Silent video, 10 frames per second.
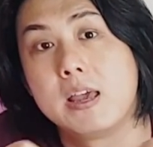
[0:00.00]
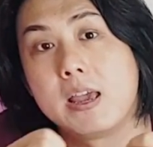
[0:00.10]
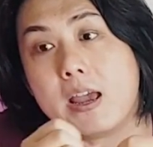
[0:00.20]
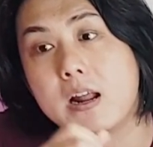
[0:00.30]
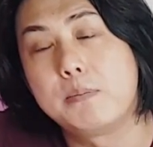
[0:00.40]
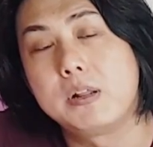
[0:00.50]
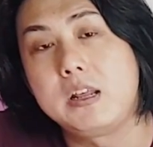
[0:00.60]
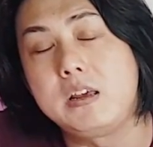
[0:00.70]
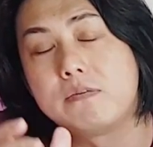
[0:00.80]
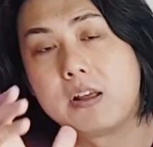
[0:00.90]
And I
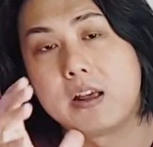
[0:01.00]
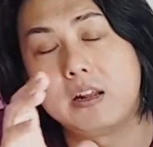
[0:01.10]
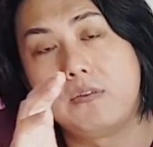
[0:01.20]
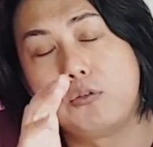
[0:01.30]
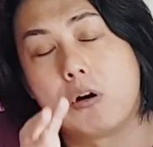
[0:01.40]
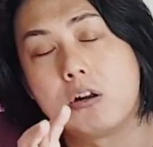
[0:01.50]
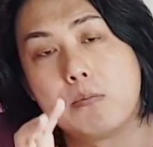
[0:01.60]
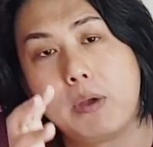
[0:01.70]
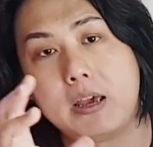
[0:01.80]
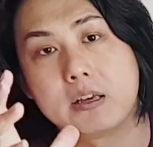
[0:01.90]
believe that if you want to
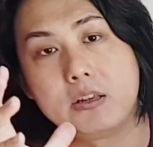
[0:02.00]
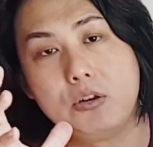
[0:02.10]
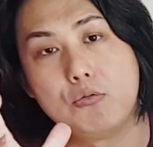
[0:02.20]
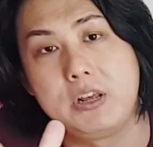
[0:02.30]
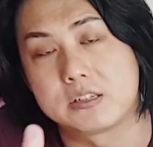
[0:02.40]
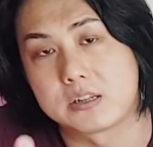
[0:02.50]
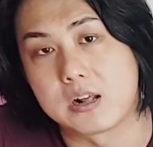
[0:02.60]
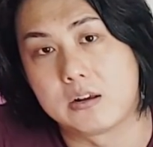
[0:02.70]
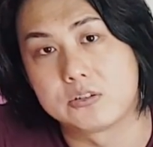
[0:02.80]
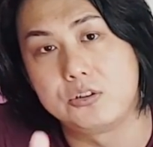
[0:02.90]
make unique
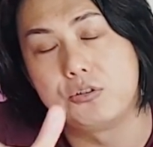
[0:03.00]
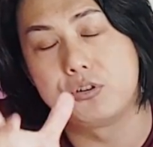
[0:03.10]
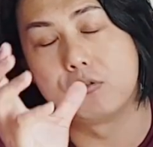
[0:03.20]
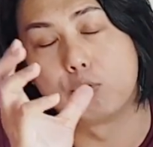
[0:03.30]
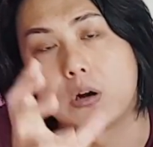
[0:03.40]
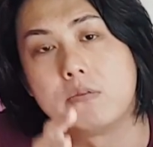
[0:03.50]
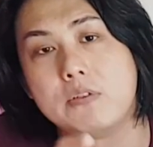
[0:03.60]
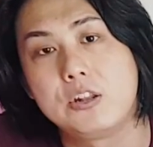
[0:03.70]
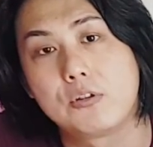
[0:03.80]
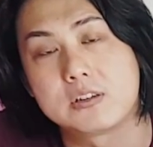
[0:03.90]
styles, you should delve
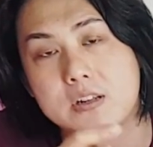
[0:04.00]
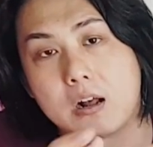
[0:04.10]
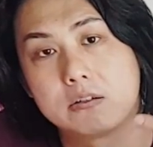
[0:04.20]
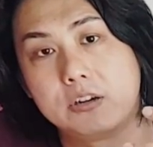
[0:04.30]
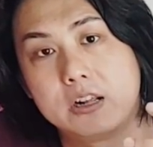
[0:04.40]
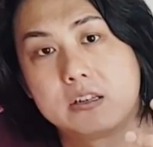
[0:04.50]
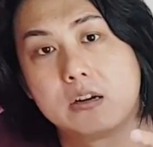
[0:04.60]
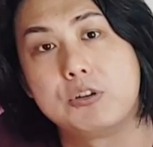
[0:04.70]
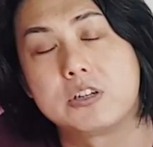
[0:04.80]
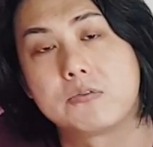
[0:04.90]
into the style creator,
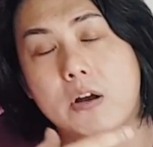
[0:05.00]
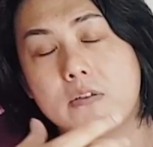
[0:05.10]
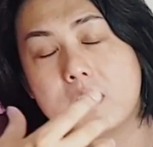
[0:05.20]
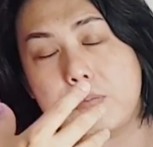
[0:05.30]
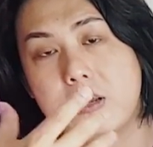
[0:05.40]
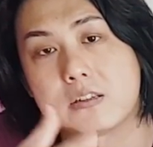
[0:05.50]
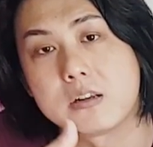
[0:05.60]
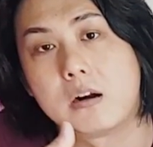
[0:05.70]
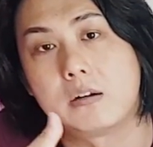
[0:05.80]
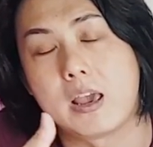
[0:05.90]
which is found in the
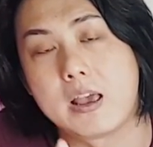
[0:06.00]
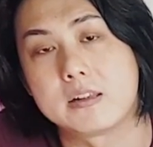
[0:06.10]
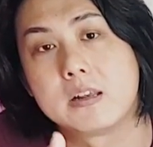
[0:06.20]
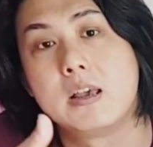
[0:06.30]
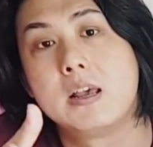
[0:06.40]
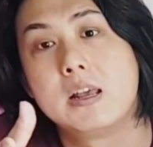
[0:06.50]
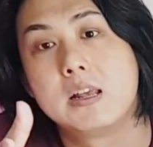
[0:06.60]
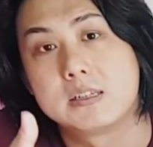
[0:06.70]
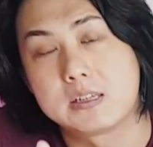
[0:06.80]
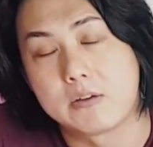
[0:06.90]

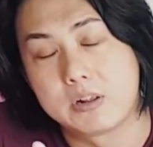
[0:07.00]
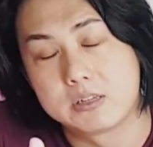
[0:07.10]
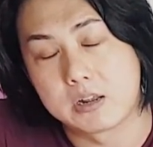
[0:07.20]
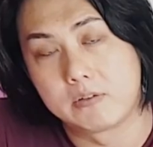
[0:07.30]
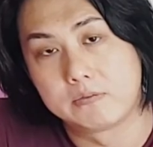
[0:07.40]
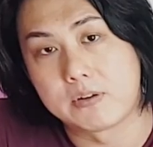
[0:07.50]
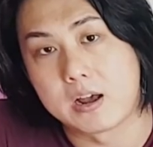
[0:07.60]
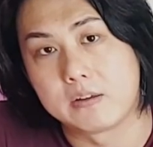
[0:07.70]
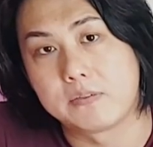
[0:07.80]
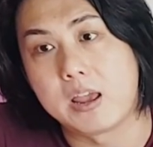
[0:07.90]

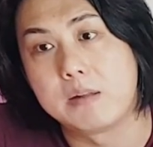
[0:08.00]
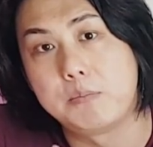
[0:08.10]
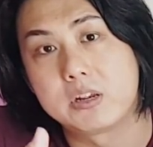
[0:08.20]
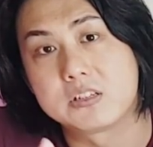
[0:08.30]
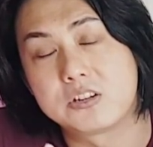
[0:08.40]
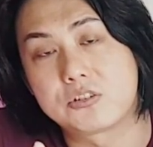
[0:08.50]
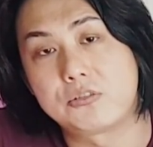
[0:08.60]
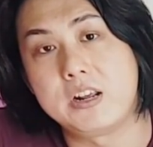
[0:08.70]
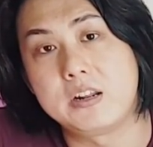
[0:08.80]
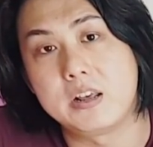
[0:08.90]
PSR-S775. And because the
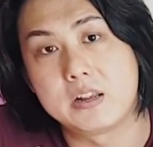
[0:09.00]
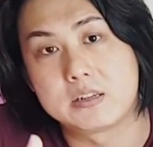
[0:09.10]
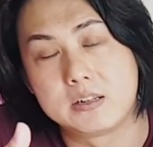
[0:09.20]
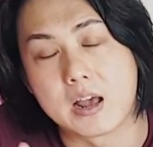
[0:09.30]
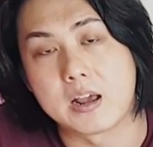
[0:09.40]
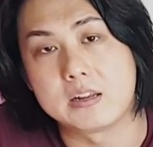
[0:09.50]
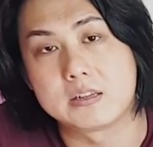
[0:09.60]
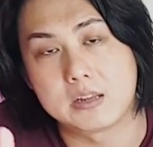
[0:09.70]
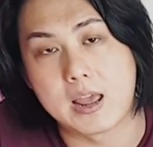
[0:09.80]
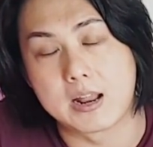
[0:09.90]
screen is
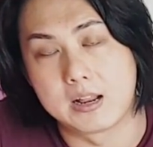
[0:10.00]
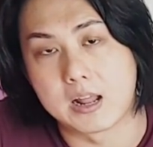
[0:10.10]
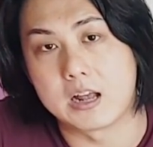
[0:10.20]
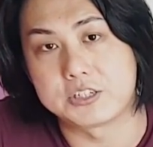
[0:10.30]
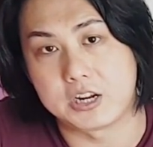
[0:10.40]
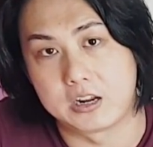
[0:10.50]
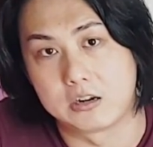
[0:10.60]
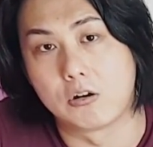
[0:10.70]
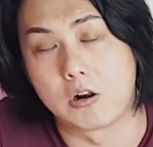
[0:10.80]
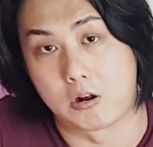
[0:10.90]
nice and large
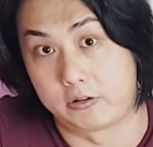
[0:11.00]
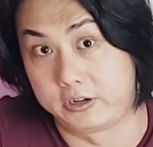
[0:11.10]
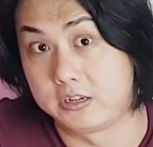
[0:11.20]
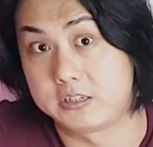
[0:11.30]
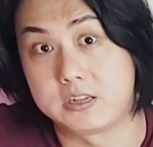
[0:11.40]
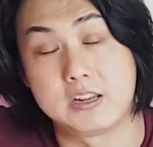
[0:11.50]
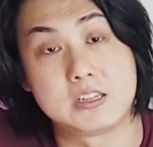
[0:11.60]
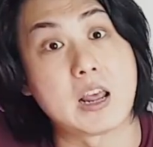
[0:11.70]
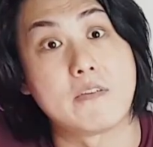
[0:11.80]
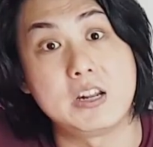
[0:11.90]
and glorious in
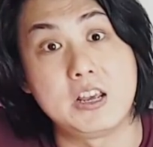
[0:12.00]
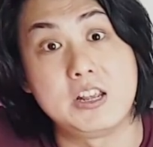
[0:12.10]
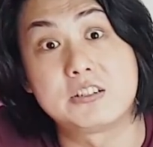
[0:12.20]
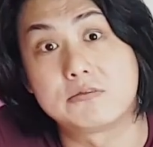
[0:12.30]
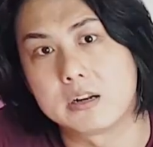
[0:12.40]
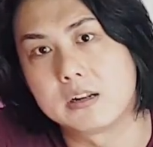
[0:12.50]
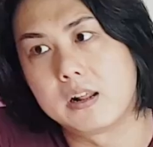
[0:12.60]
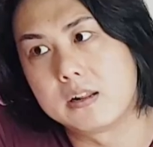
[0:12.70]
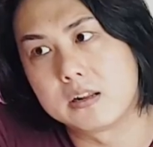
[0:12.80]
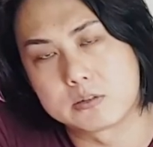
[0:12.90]
7-inch rather
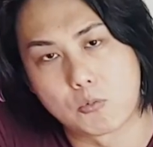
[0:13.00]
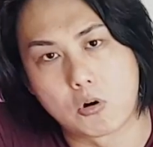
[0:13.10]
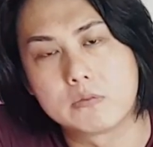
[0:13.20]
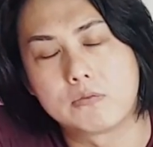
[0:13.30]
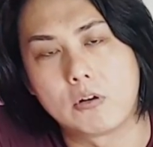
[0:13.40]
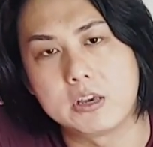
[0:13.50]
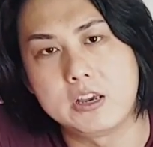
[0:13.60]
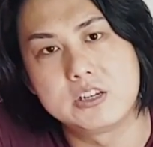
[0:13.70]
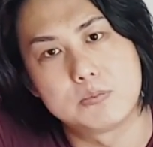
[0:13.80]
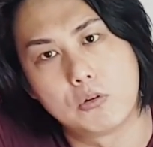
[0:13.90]
than the small
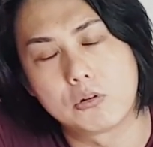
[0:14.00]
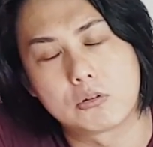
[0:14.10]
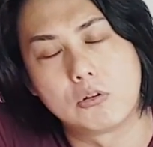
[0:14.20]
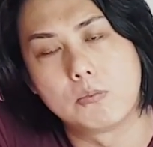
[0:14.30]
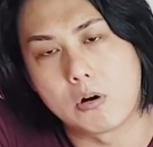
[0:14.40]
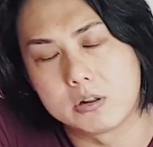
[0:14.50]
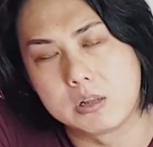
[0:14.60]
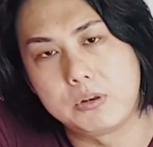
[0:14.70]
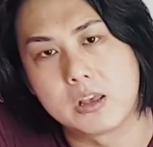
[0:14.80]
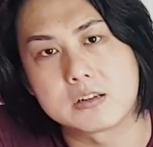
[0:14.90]
4-inch monochrome on the
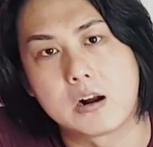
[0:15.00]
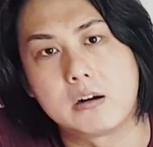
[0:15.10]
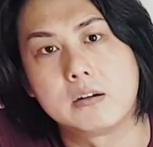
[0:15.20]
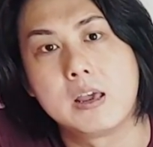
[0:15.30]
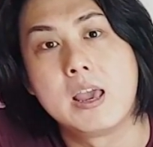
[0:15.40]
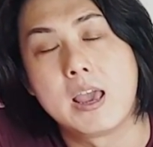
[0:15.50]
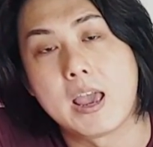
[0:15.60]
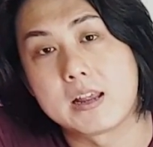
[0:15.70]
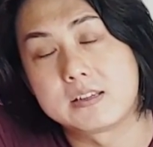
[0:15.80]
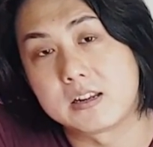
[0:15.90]

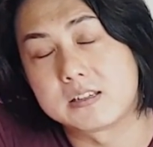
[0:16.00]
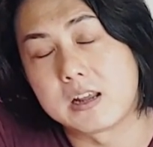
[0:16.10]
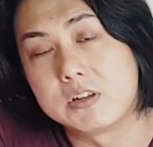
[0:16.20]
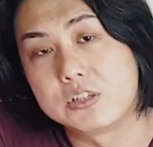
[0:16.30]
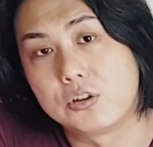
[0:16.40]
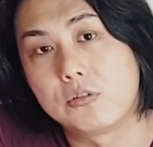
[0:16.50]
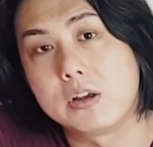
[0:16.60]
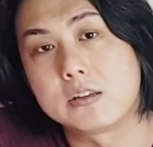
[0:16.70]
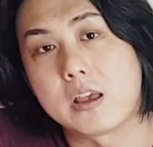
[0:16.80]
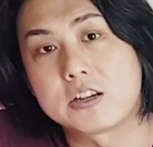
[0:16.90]
PSR-S670,
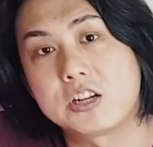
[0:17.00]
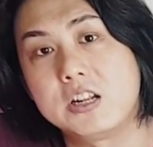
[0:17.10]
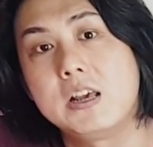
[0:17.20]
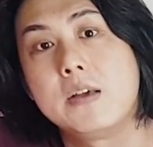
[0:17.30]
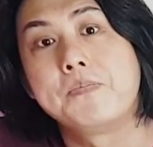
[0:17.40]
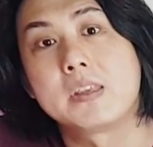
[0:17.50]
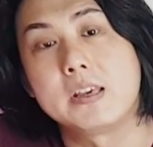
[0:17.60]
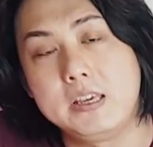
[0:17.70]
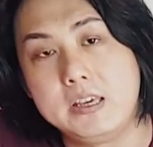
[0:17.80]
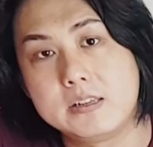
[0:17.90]
it's actually
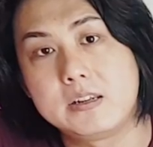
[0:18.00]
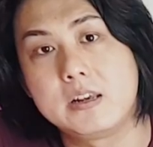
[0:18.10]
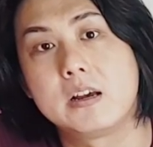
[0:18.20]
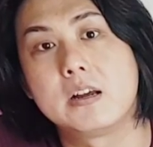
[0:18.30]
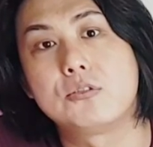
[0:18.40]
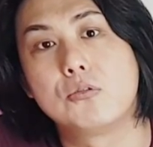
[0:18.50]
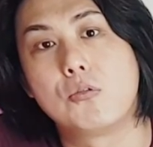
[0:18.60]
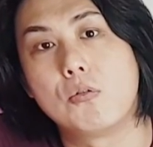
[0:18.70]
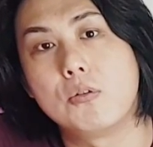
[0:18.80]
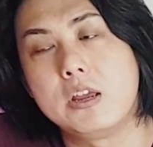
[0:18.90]
easier to
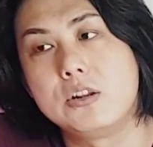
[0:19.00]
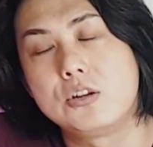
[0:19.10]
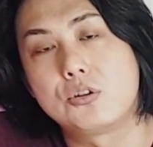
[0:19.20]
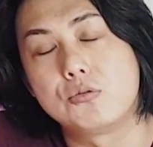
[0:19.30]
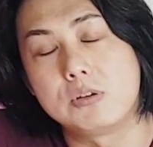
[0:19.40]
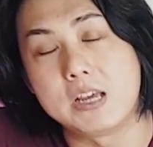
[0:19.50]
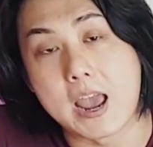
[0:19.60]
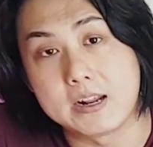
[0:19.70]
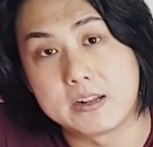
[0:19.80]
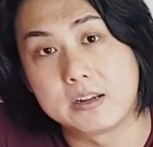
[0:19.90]
go into
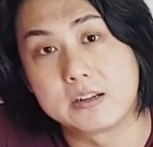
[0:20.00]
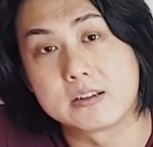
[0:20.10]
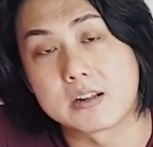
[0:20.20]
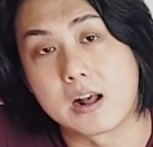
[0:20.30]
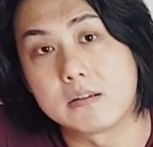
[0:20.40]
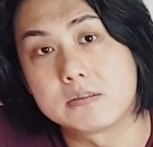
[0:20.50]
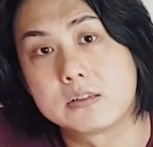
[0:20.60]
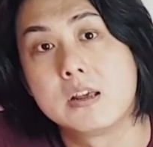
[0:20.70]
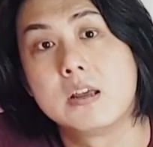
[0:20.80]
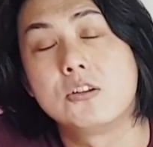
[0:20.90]
editing the
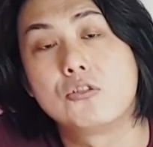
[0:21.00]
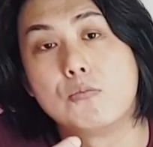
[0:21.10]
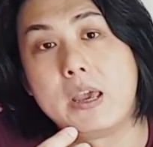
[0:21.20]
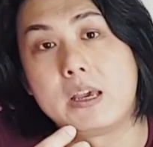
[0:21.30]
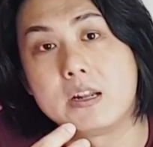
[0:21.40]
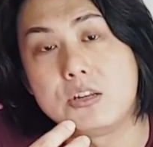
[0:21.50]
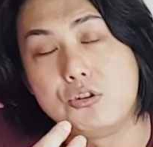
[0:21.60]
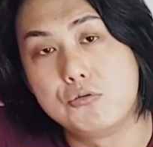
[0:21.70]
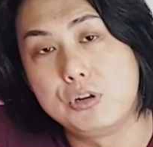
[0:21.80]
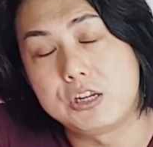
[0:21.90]
styles to make it
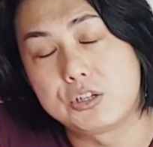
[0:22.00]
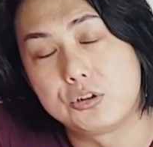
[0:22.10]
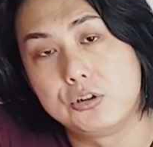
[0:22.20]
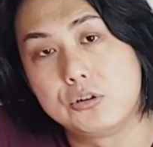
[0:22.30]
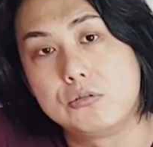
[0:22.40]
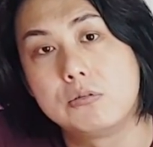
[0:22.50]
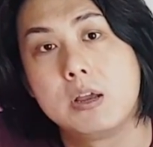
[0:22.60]
unique to you.